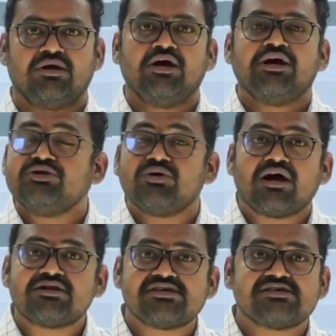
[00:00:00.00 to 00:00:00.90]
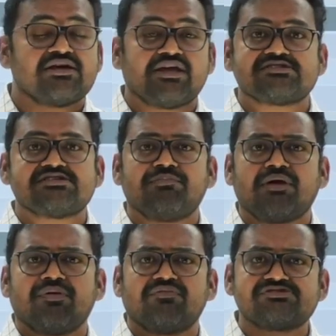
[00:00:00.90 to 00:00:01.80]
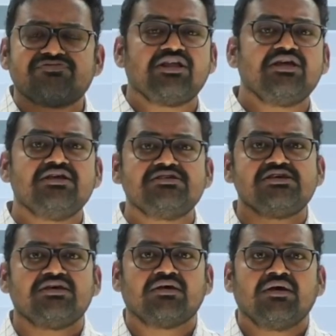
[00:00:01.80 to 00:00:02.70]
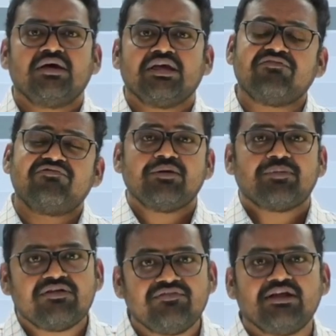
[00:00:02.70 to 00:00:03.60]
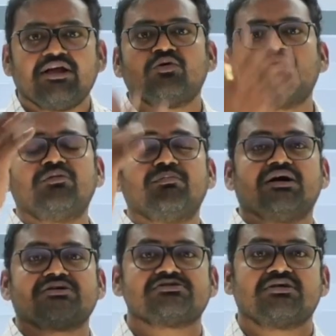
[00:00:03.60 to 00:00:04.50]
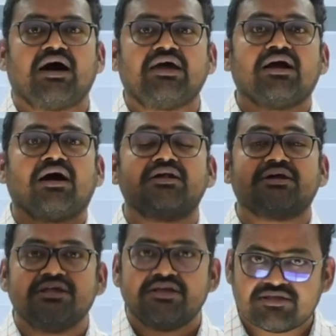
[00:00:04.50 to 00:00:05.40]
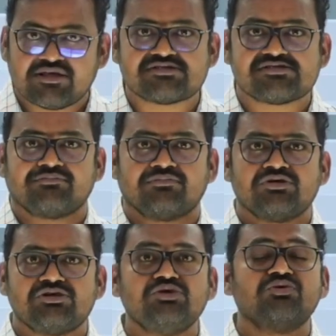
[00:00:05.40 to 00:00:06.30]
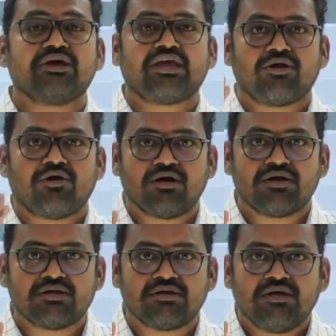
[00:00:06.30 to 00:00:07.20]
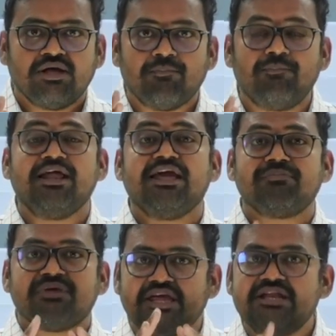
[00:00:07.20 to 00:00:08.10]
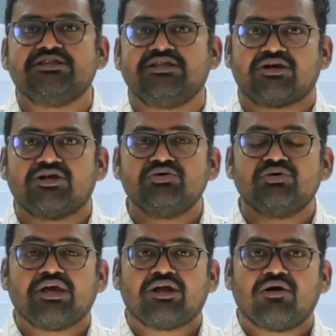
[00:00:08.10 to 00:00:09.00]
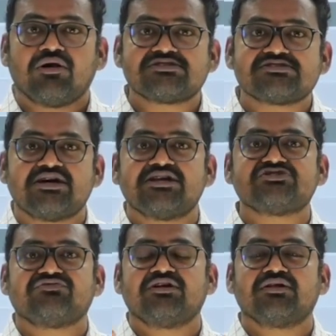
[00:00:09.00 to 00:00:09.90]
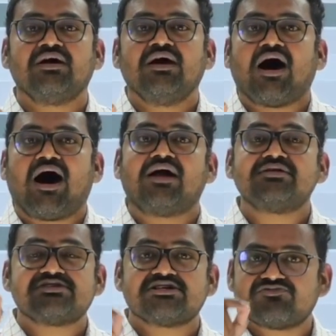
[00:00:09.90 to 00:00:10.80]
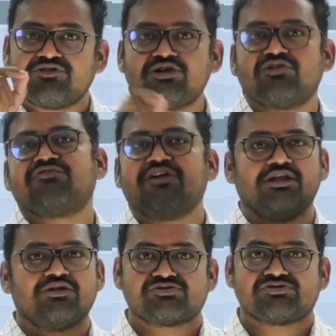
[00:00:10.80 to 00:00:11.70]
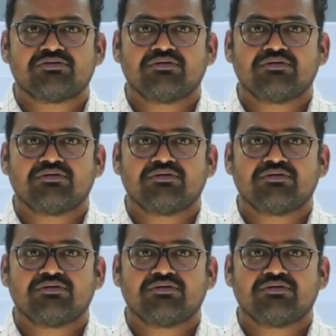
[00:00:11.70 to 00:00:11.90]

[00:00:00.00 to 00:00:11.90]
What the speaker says: You can't say, sir, exam paper was very easy, everybody will get good marks, I can't clear the exam. You cannot blame anything. You cannot search for answers for your failures.